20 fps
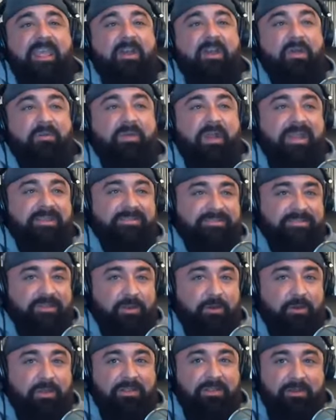All right,
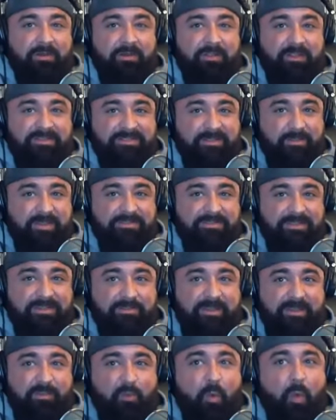so literally somebody's going
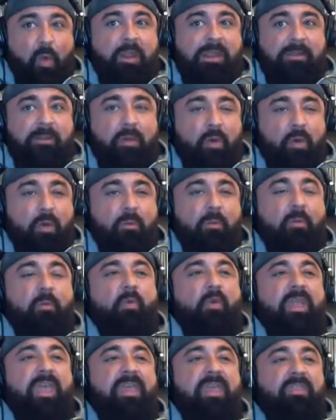to be walking home
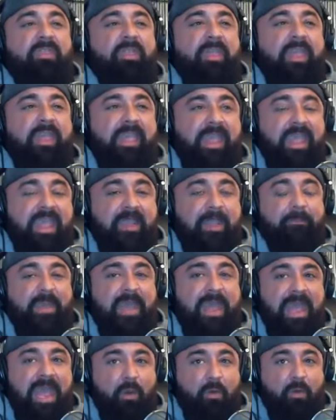with a
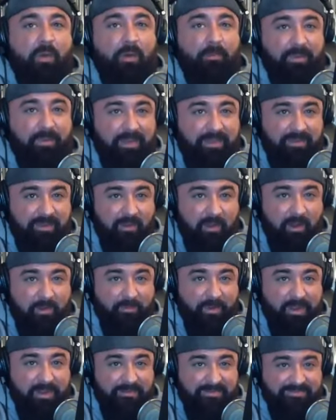power PDR
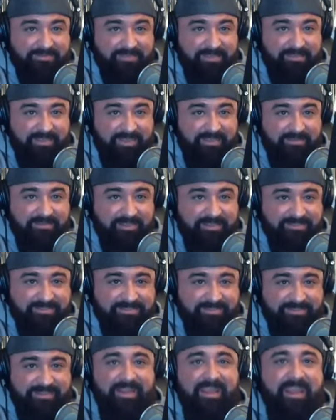box at the end of
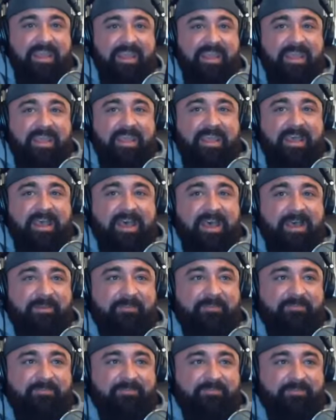this.
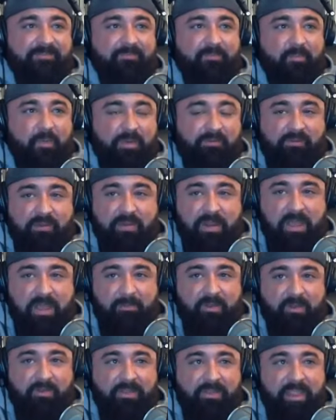What a
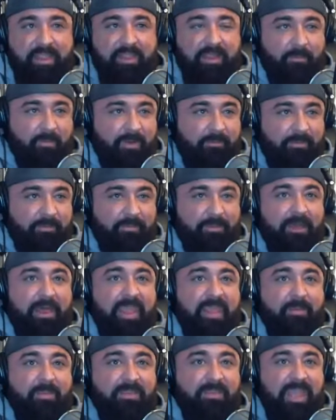phenomenal thing. And I'm going to be
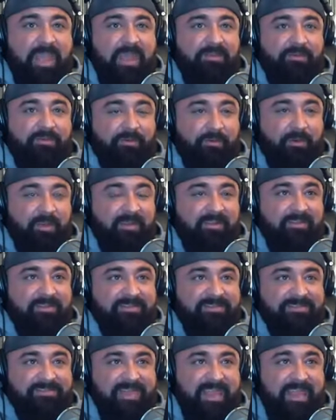playing with that during
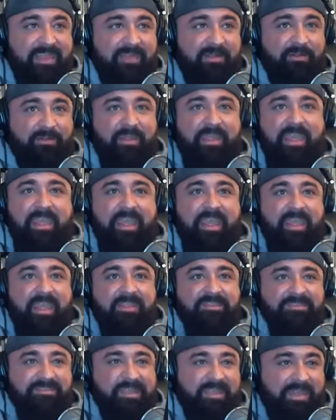this sale
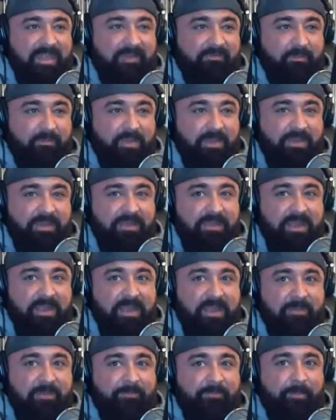and just getting everybody,
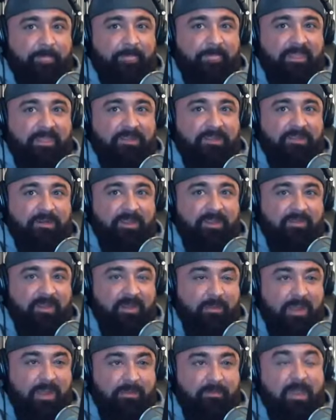giving
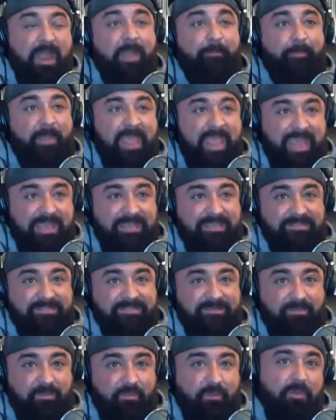everybody my
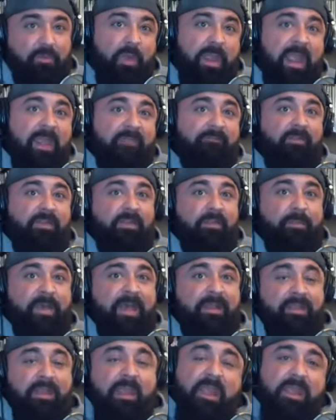opinions and the way I feel
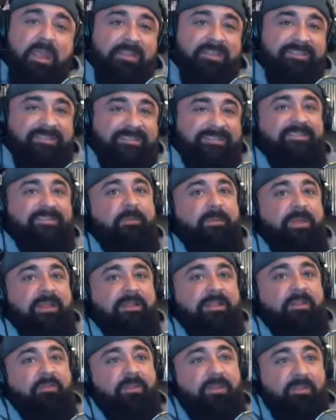about it, because this is going to be
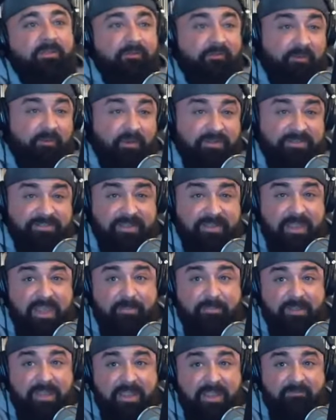literally the first
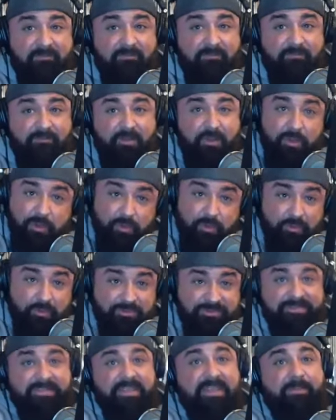time that I've
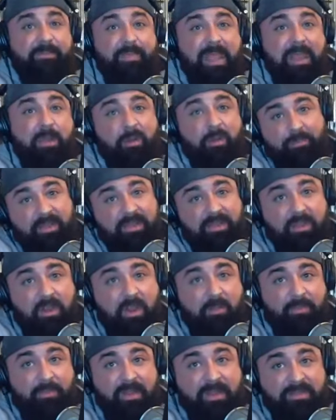used the power
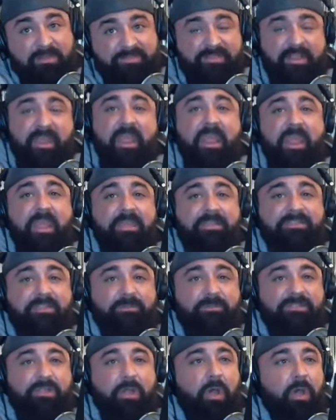PDR box. So
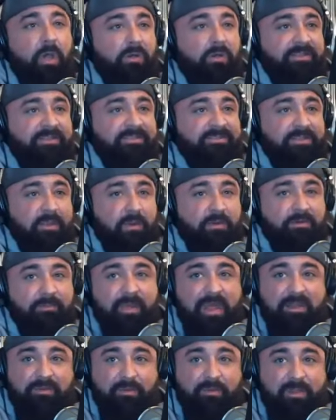I'm totally stoked
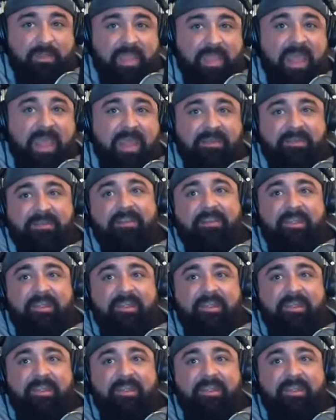about doing that.